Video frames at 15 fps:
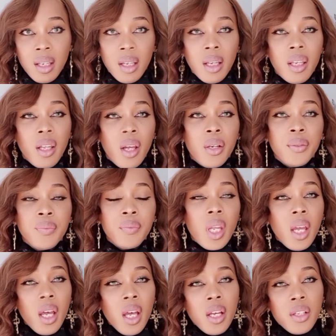you know.
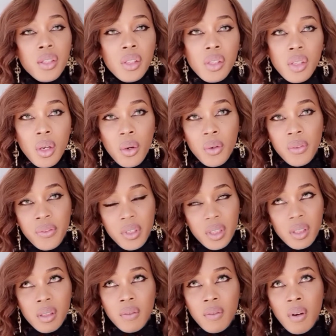So
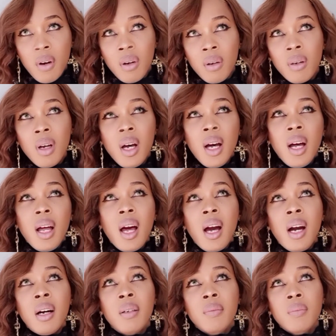first of all,
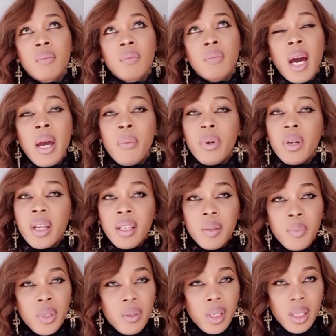I work in the
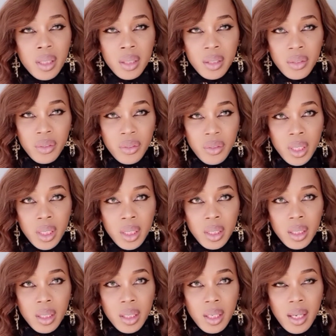beauty industry,
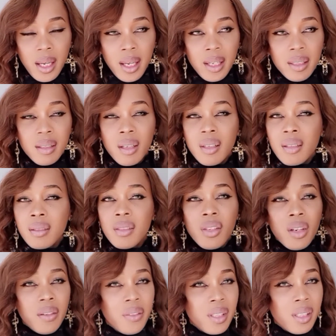
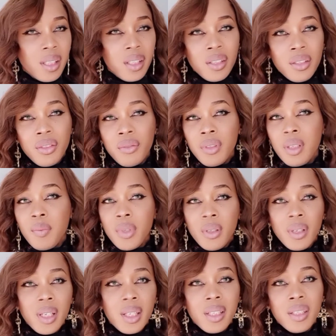service industry,
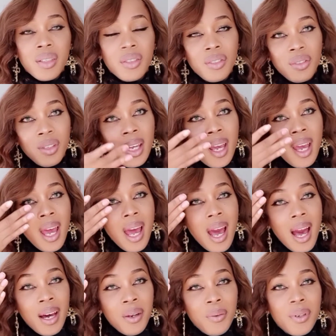beauty industry.
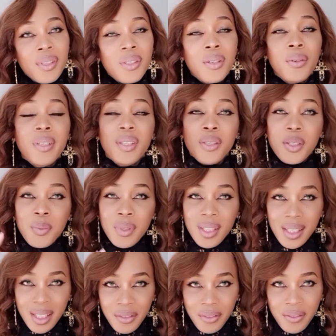I don't want to go into
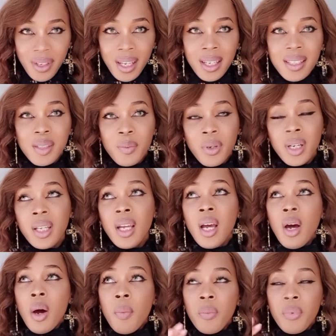specifics, but
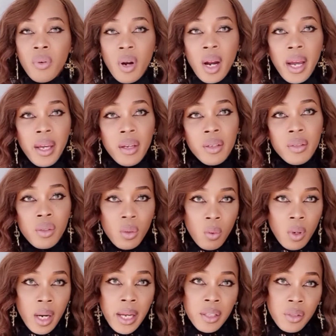prior to what
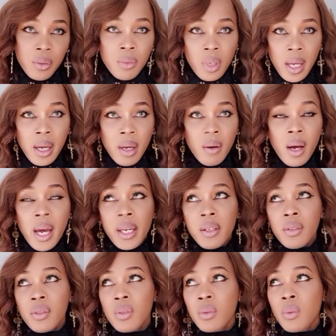I do now, I
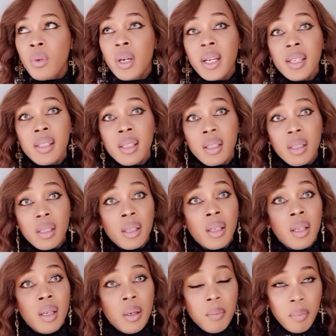used to work as a
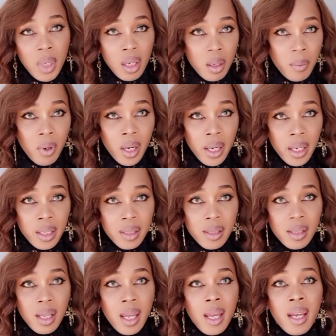makeup artist,
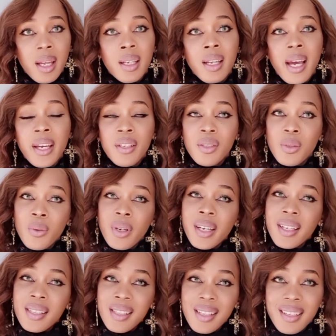and I used to work
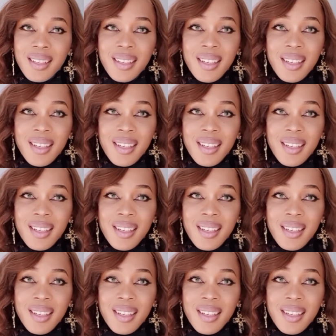as a